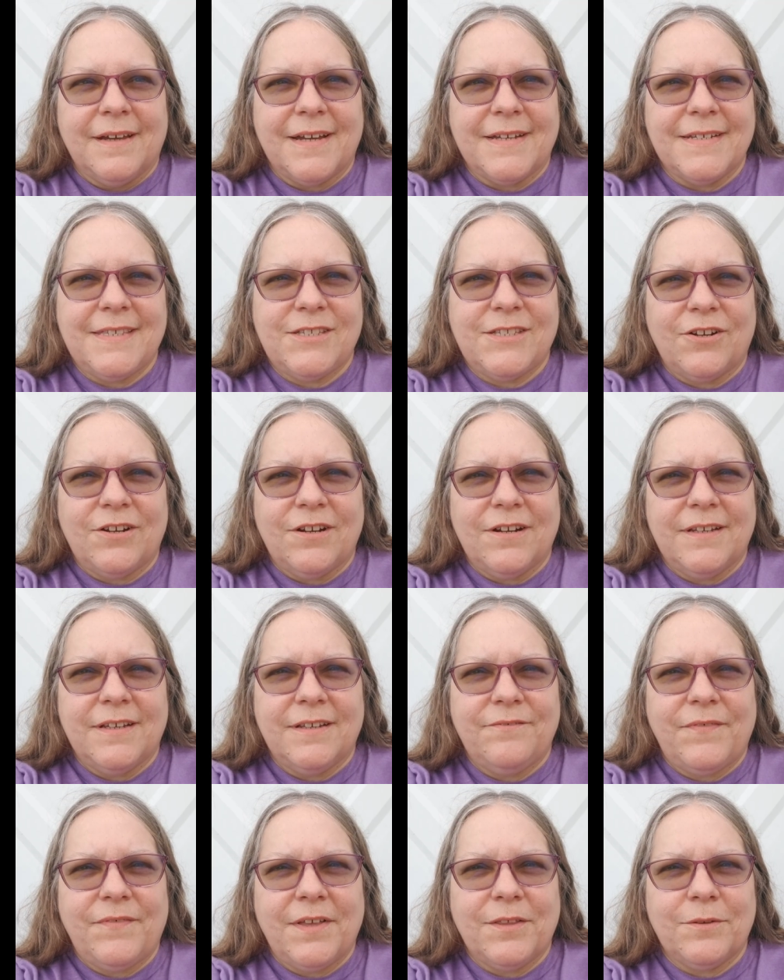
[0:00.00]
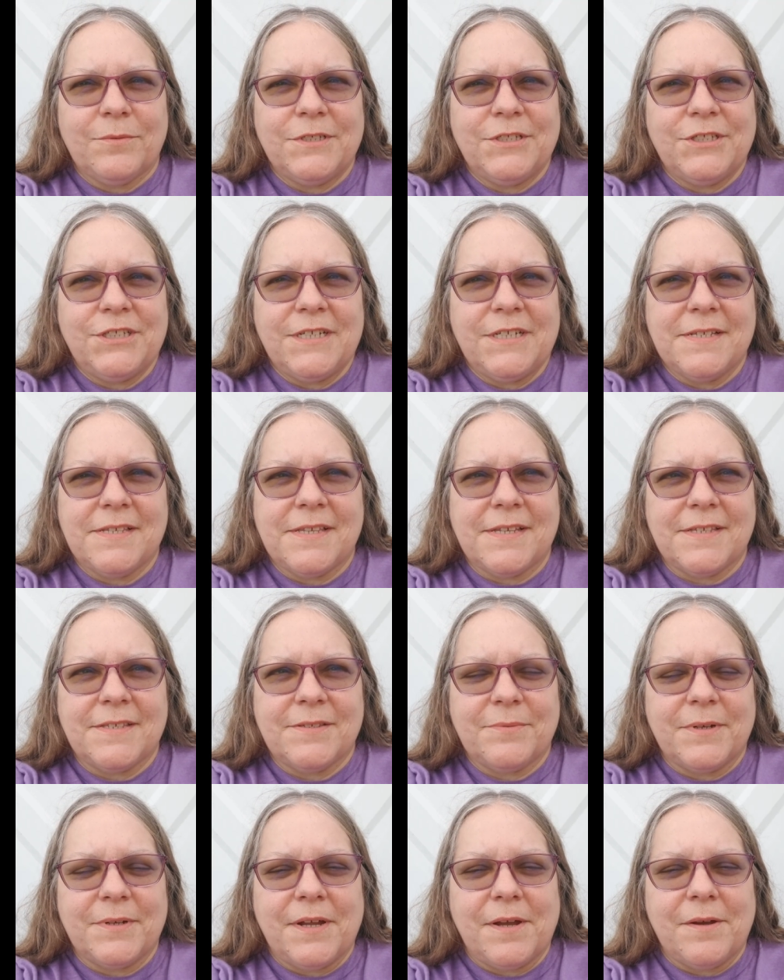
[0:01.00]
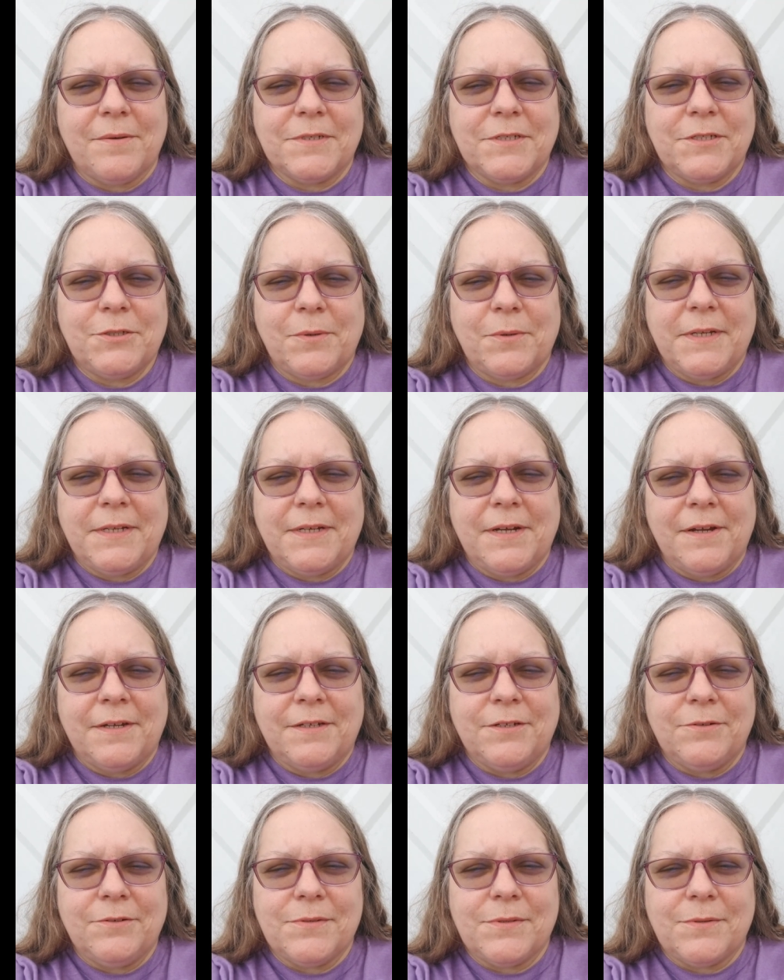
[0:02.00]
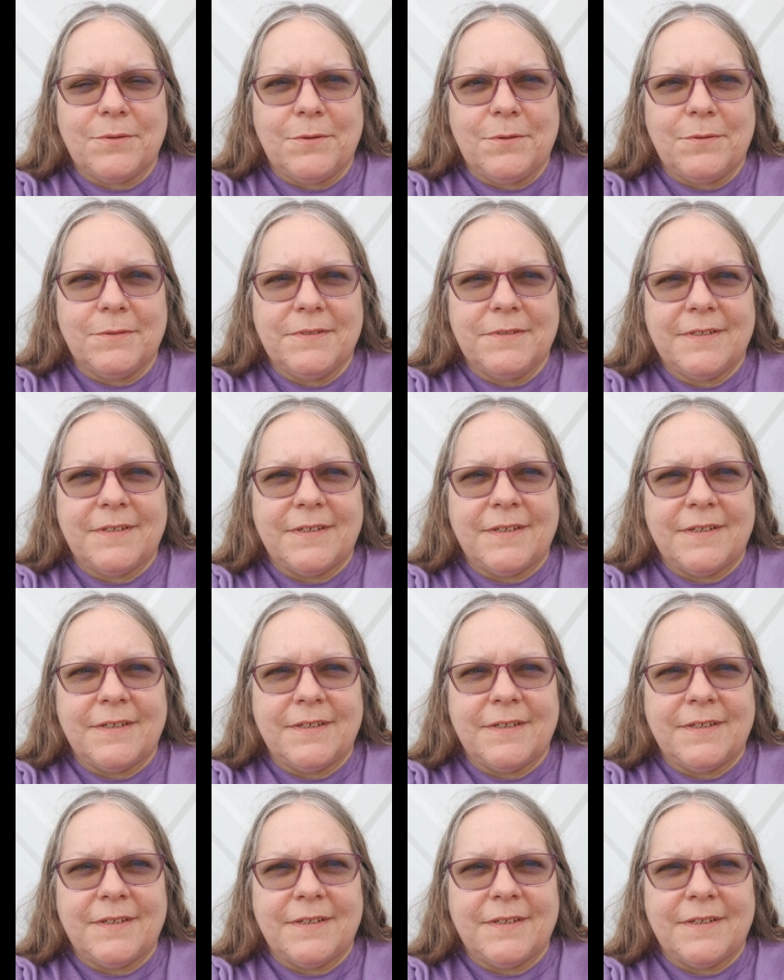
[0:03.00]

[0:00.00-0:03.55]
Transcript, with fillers: I started following Jesus when I was 29 years old.